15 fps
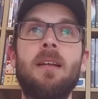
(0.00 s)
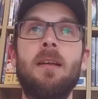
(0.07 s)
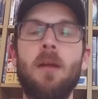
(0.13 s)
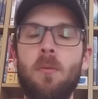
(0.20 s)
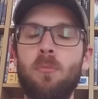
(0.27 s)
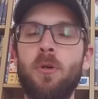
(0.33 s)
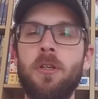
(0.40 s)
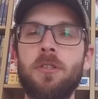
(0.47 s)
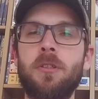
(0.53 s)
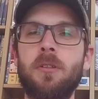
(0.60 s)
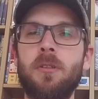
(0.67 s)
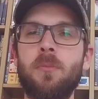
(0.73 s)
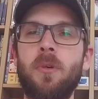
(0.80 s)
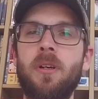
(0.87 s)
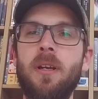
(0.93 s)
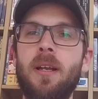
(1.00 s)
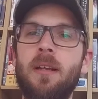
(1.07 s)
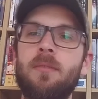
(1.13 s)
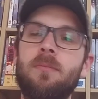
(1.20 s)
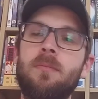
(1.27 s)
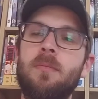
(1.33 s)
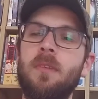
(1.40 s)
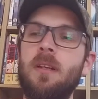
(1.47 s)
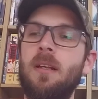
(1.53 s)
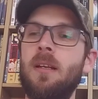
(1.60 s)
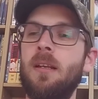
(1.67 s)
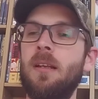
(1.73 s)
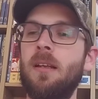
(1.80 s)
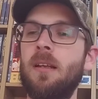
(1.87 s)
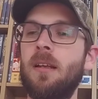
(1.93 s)
pretty sure it's Monday.
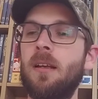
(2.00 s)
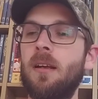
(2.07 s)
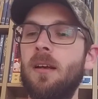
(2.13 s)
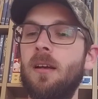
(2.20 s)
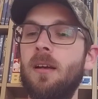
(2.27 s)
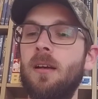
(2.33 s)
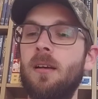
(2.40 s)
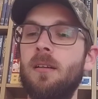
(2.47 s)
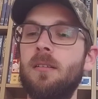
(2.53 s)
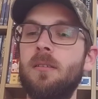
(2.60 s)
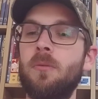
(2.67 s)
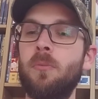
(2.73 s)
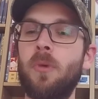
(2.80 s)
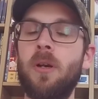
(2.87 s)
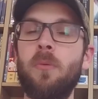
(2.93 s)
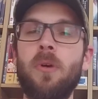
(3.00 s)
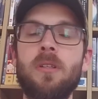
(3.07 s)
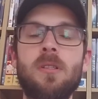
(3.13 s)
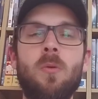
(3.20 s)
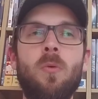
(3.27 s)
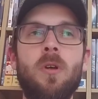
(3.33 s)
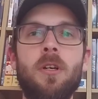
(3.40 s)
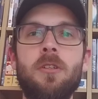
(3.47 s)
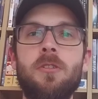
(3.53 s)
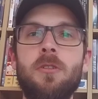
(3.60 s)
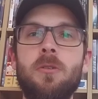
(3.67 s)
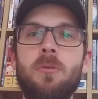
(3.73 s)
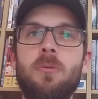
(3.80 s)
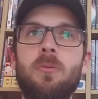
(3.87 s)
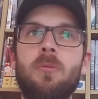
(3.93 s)
But anyways, I wanted
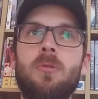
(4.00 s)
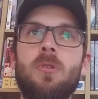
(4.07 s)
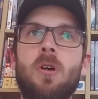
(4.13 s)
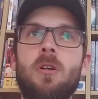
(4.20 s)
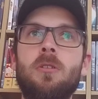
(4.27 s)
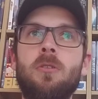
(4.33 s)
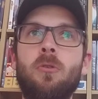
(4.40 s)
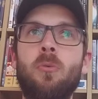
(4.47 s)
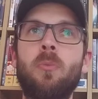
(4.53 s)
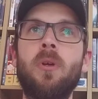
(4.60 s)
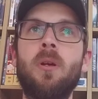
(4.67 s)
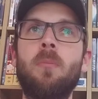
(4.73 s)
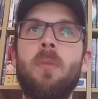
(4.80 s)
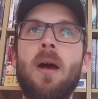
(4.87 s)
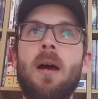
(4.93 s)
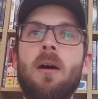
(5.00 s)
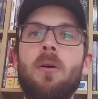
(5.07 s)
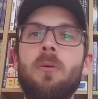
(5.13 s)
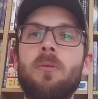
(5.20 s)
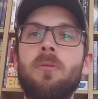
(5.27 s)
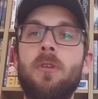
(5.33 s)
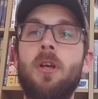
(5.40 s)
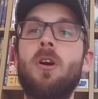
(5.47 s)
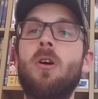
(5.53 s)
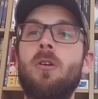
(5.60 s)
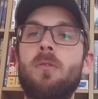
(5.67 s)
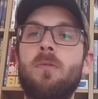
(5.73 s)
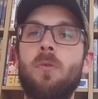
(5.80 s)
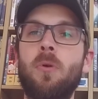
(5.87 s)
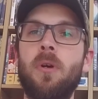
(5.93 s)
to talk a little bit about the
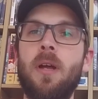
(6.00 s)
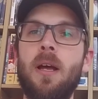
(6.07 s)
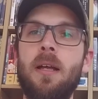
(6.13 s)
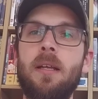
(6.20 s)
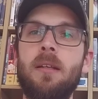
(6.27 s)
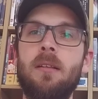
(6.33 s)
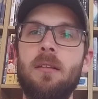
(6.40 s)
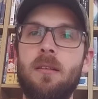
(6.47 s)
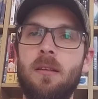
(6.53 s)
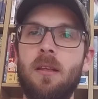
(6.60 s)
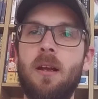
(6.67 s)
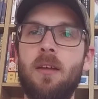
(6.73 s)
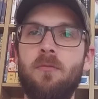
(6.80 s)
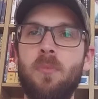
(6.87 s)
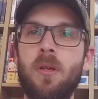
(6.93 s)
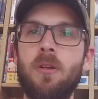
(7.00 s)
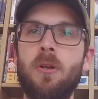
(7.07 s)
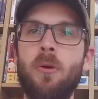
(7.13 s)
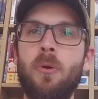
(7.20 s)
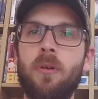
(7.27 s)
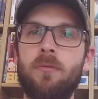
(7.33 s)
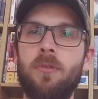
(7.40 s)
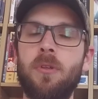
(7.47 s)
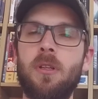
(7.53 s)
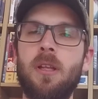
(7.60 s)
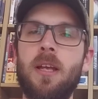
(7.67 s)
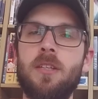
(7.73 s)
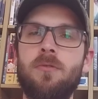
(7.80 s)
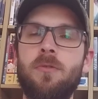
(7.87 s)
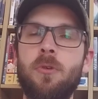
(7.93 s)
carnivore diet that I've been doing for the
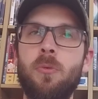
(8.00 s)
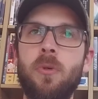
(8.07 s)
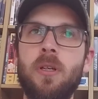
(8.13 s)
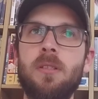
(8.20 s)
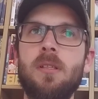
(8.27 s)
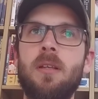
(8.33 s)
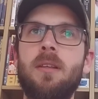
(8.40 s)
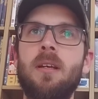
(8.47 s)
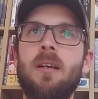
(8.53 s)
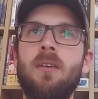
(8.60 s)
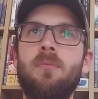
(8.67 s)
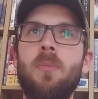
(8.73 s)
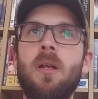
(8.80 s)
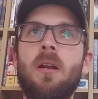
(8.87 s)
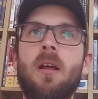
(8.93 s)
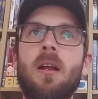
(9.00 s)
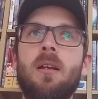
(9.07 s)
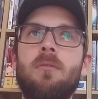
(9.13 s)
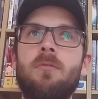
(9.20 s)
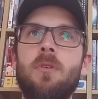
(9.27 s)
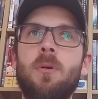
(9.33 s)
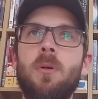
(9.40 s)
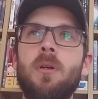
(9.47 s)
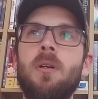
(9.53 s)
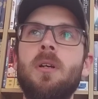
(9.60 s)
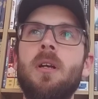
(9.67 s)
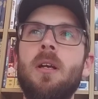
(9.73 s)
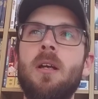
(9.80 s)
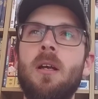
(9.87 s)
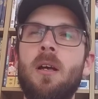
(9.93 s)
last few weeks. I think I've been on it for
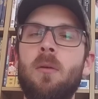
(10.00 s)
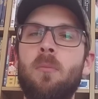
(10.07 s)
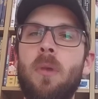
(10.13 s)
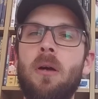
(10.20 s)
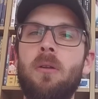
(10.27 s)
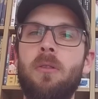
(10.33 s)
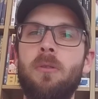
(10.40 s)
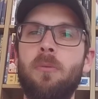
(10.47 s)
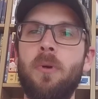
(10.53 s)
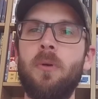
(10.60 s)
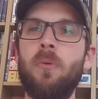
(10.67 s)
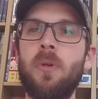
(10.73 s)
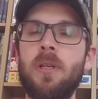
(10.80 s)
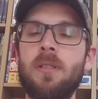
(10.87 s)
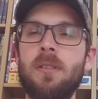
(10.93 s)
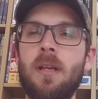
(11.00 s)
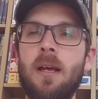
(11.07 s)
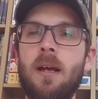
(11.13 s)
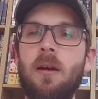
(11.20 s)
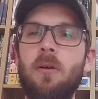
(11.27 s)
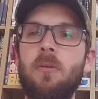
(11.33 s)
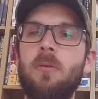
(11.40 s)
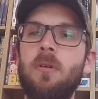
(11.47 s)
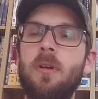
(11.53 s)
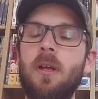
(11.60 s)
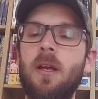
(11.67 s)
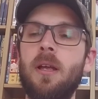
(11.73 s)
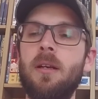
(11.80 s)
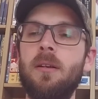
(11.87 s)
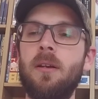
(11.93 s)
about 3 weeks now,
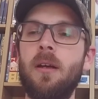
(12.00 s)
and